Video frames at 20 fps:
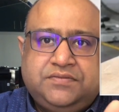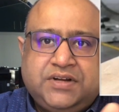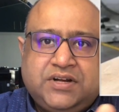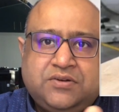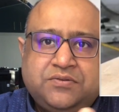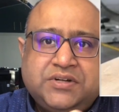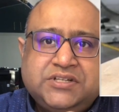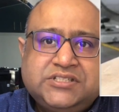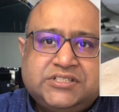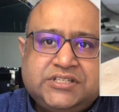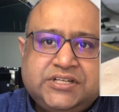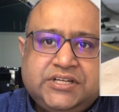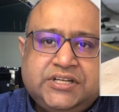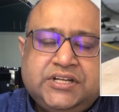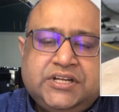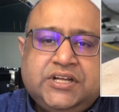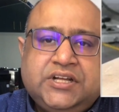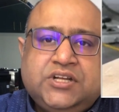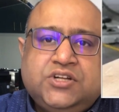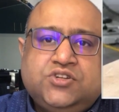frequency.
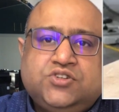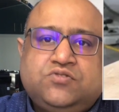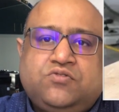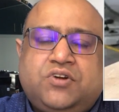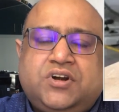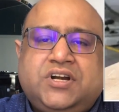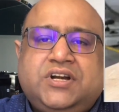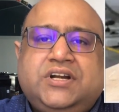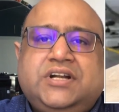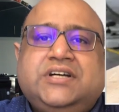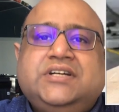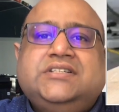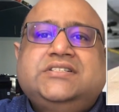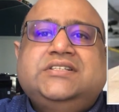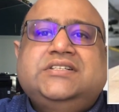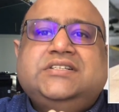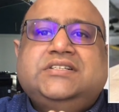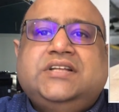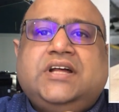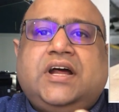So what it does
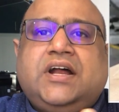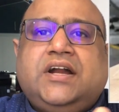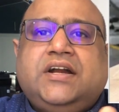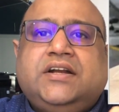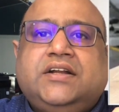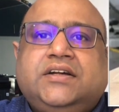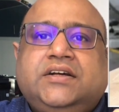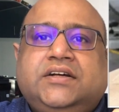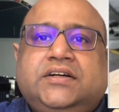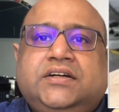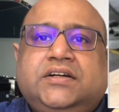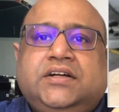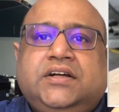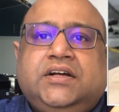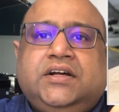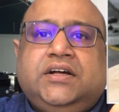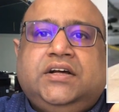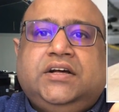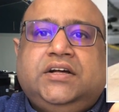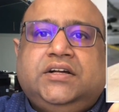is that
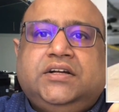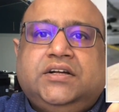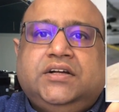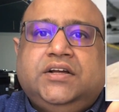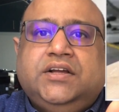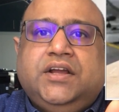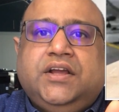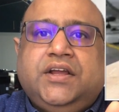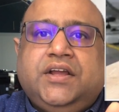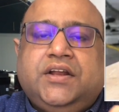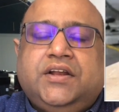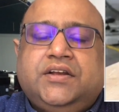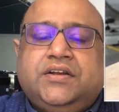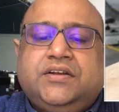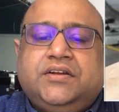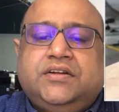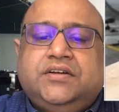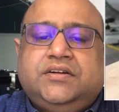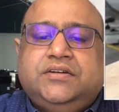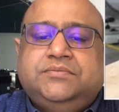
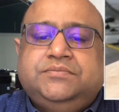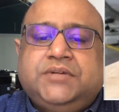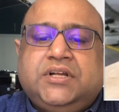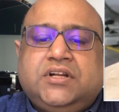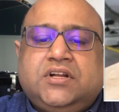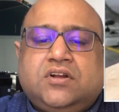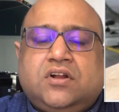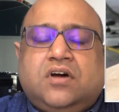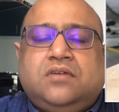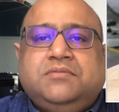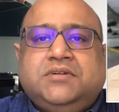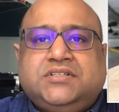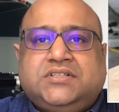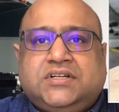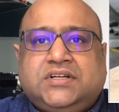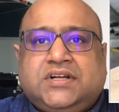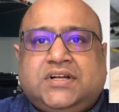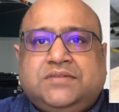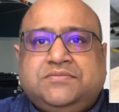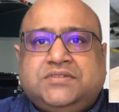in a normal
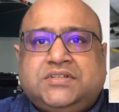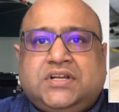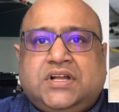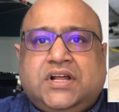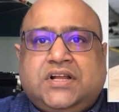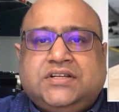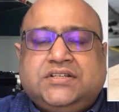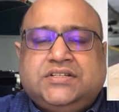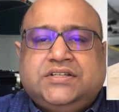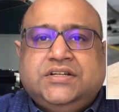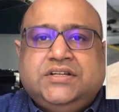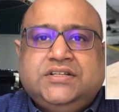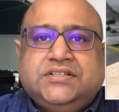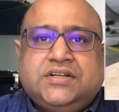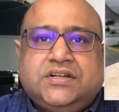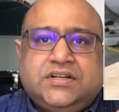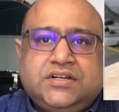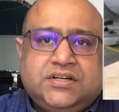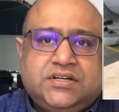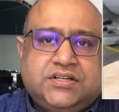circumstance, there is
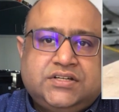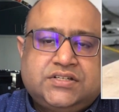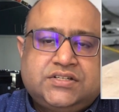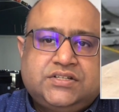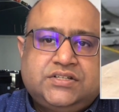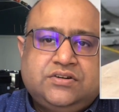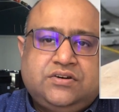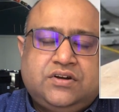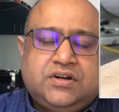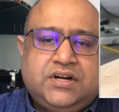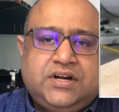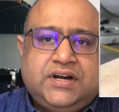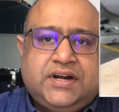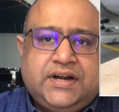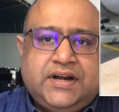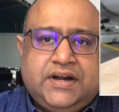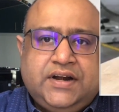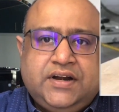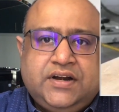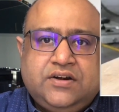a nurse or an
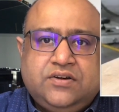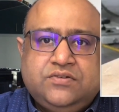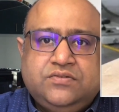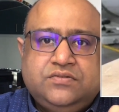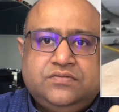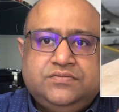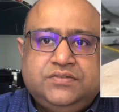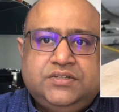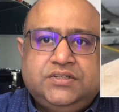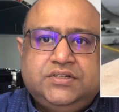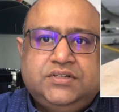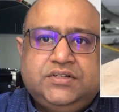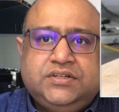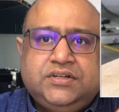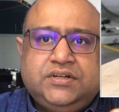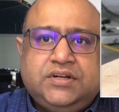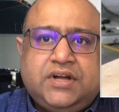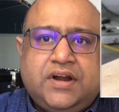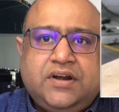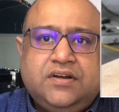attendant who will
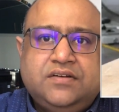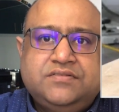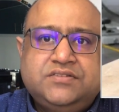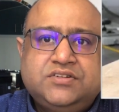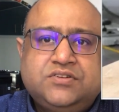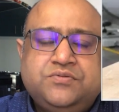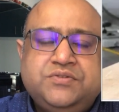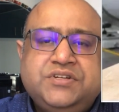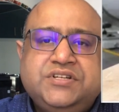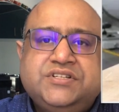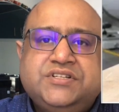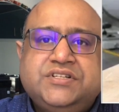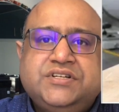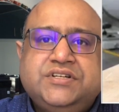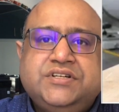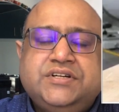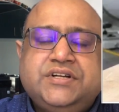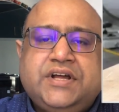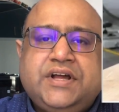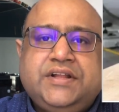kind of squeeze
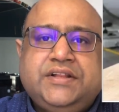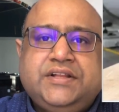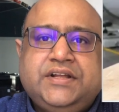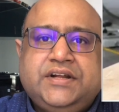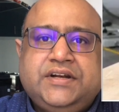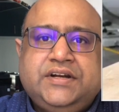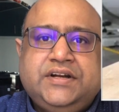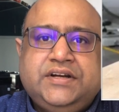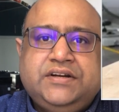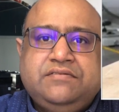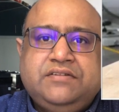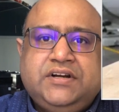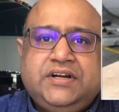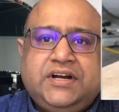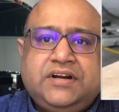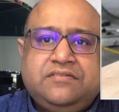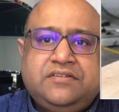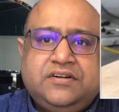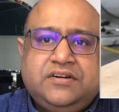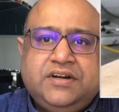it, and then it will
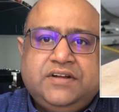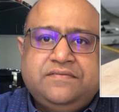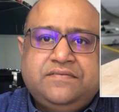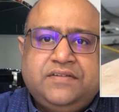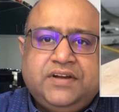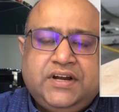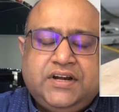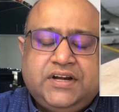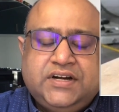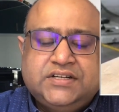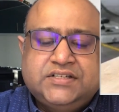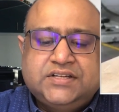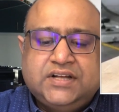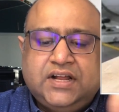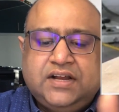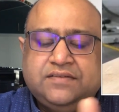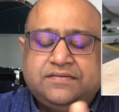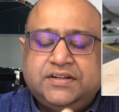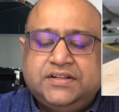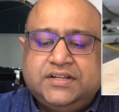deflate
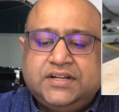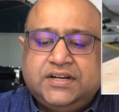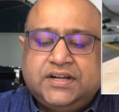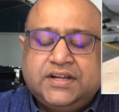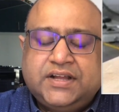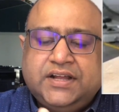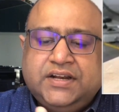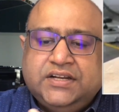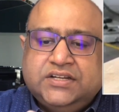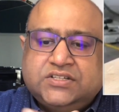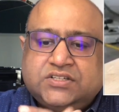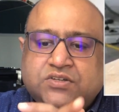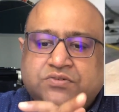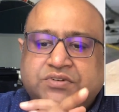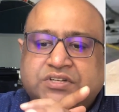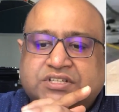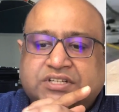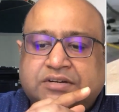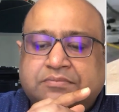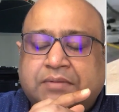itself, and then again
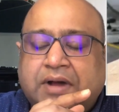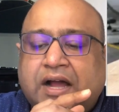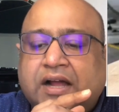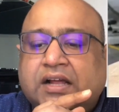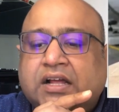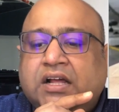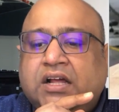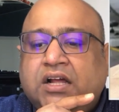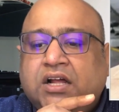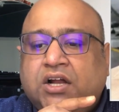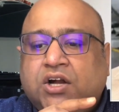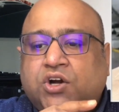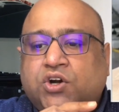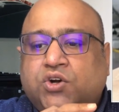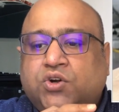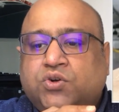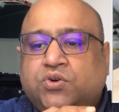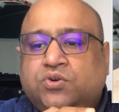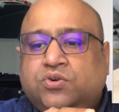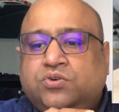squeeze it back
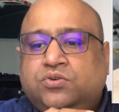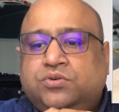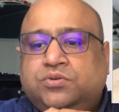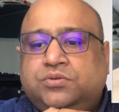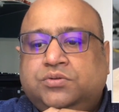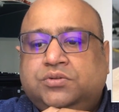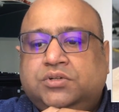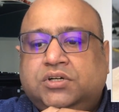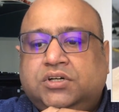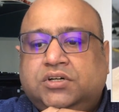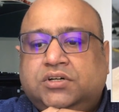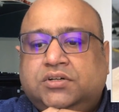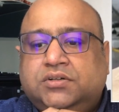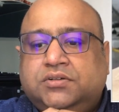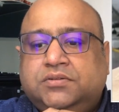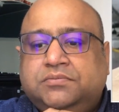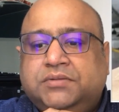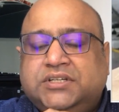to